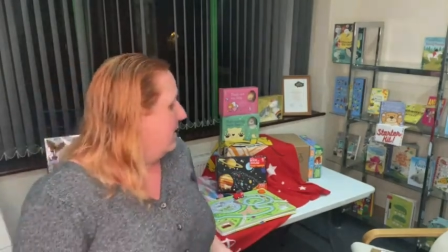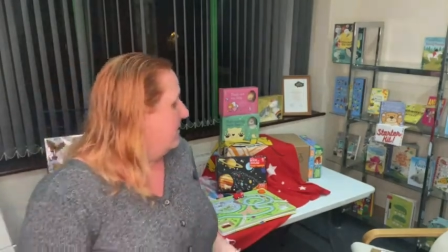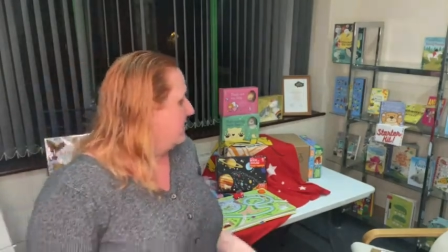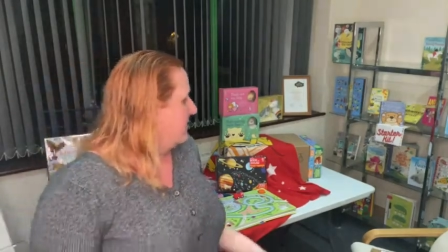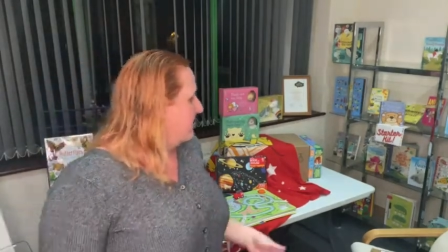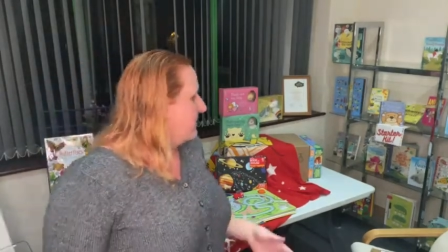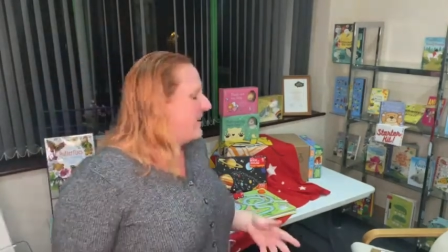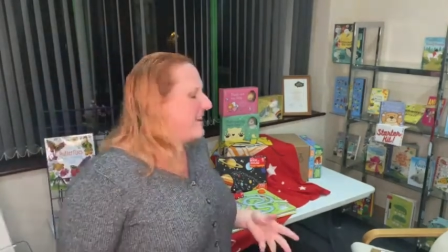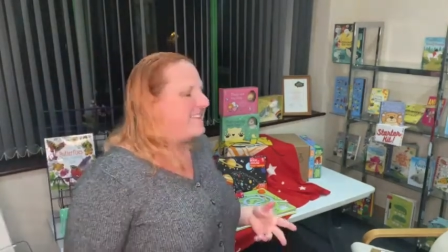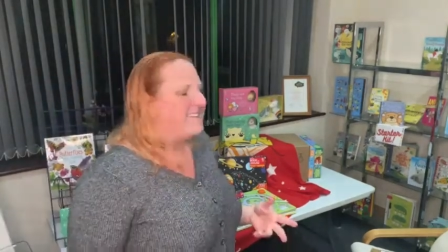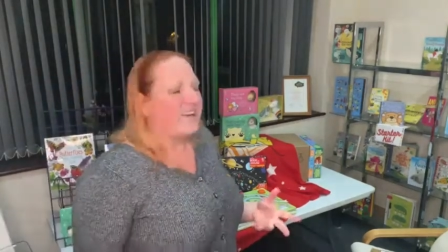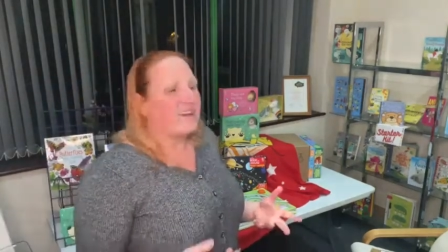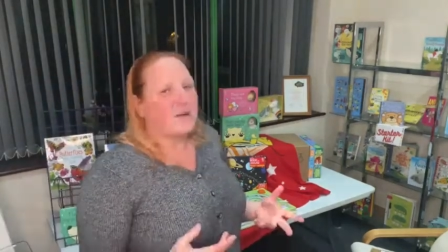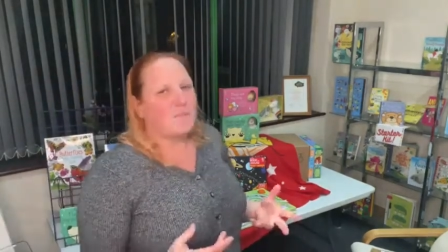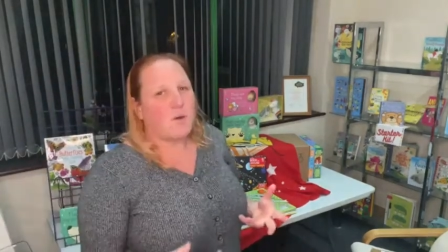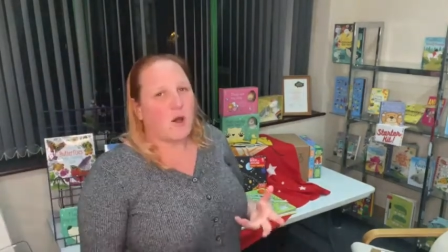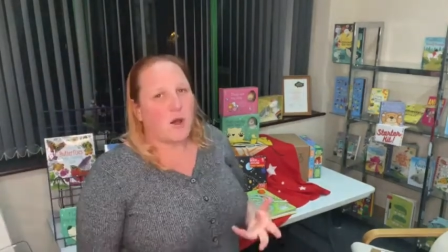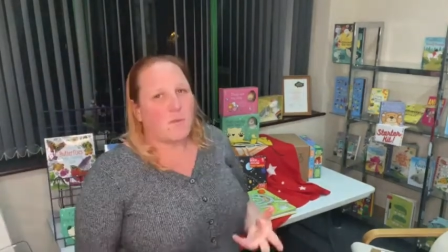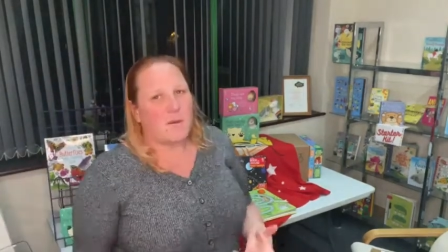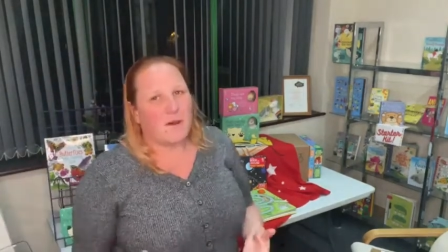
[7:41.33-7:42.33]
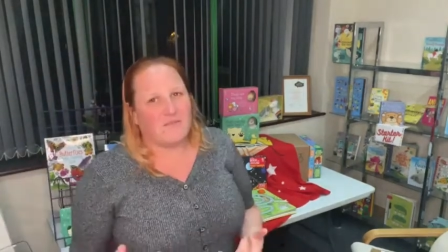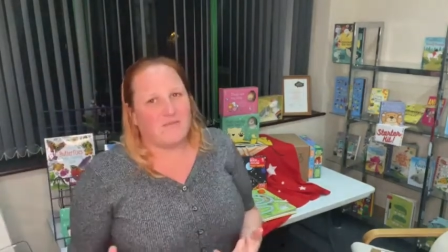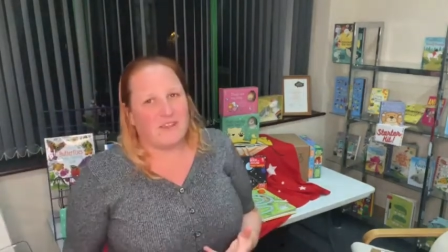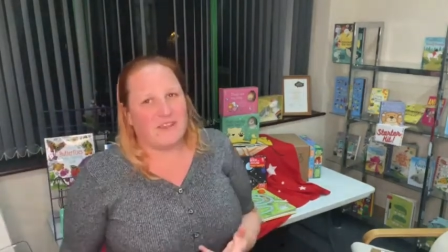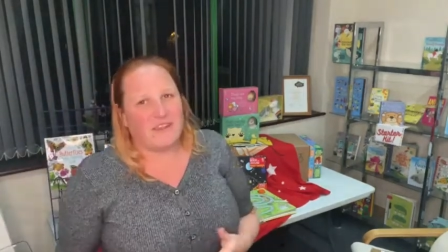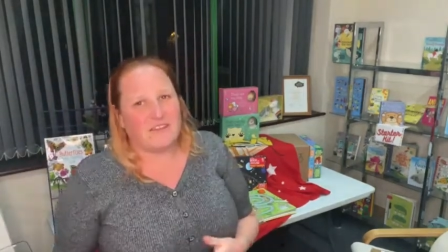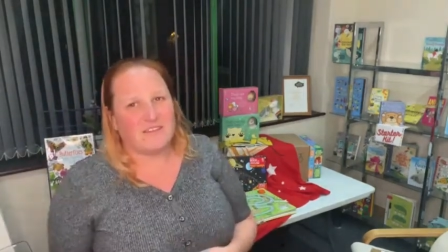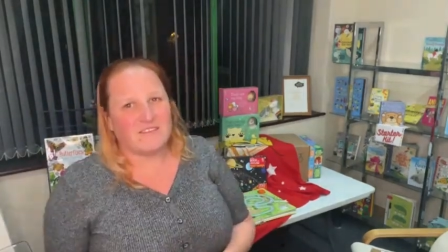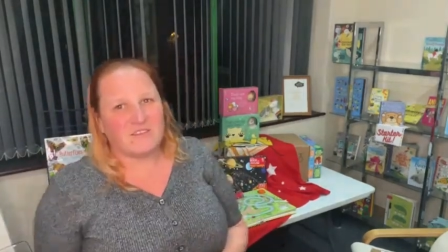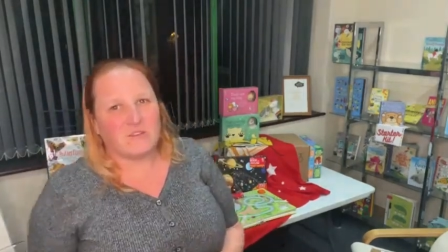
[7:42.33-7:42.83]
So things like a pop-up
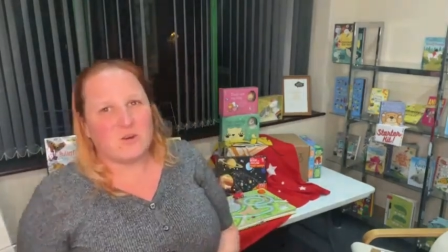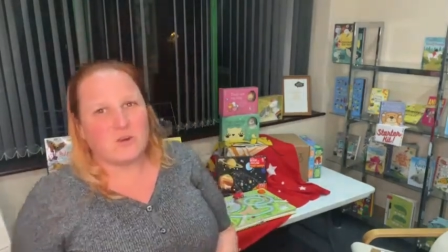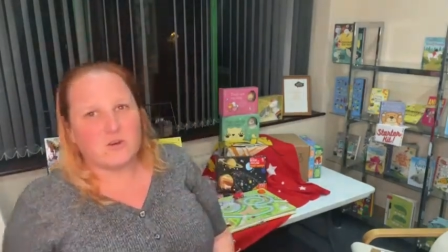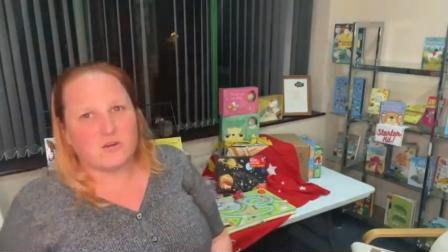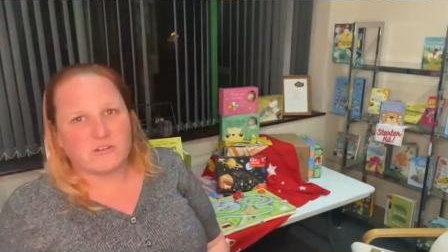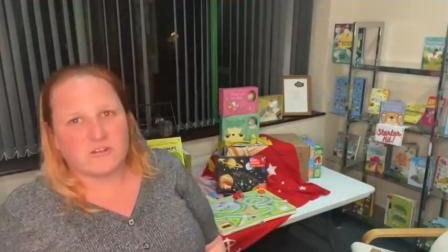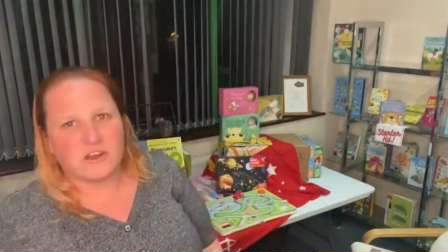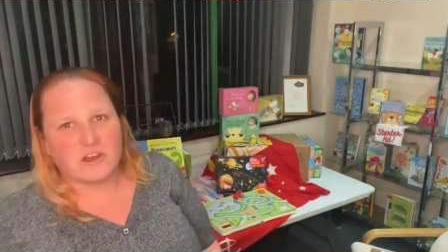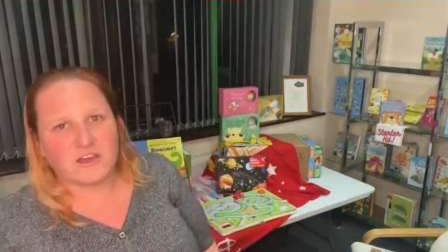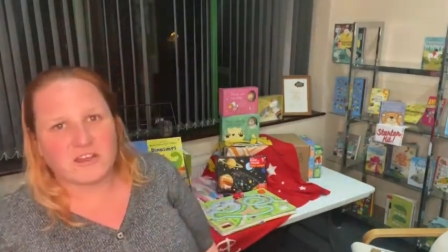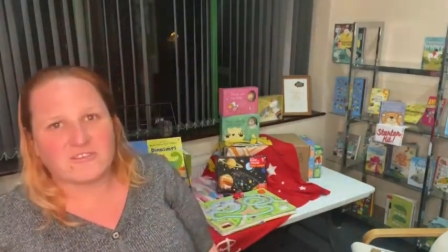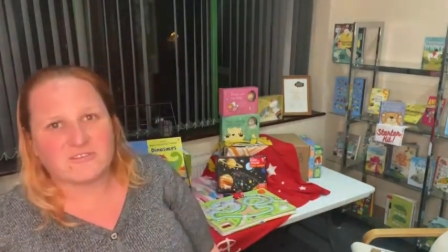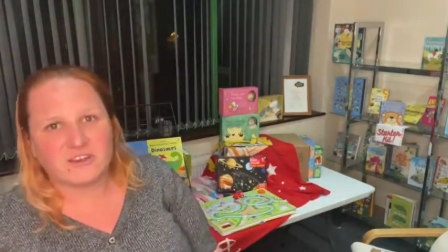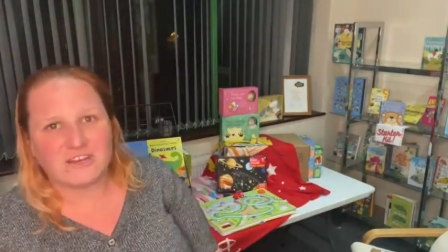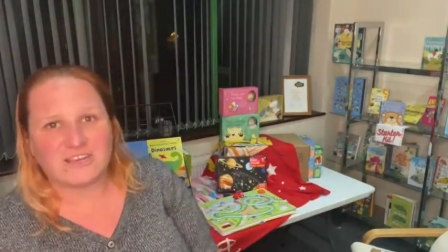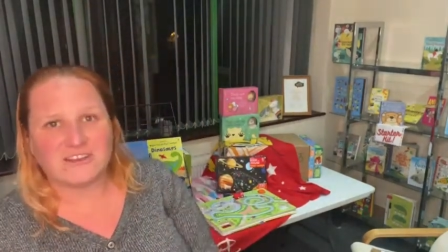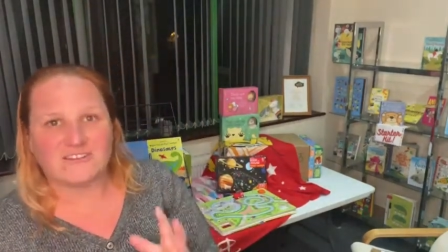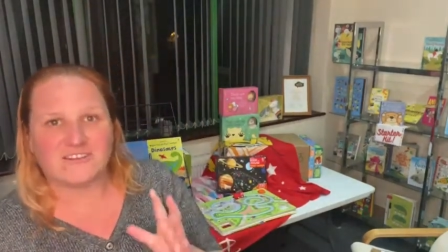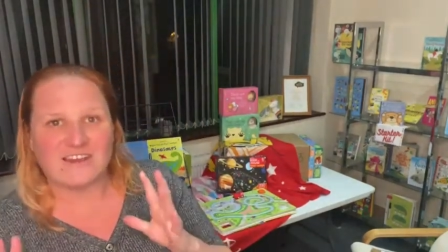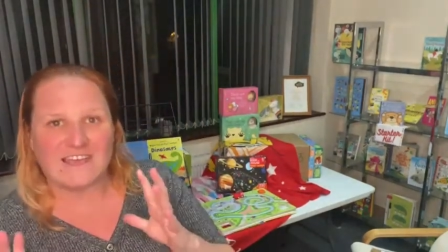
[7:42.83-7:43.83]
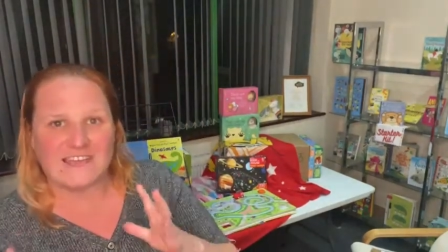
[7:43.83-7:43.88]
thing in a store or a nursery could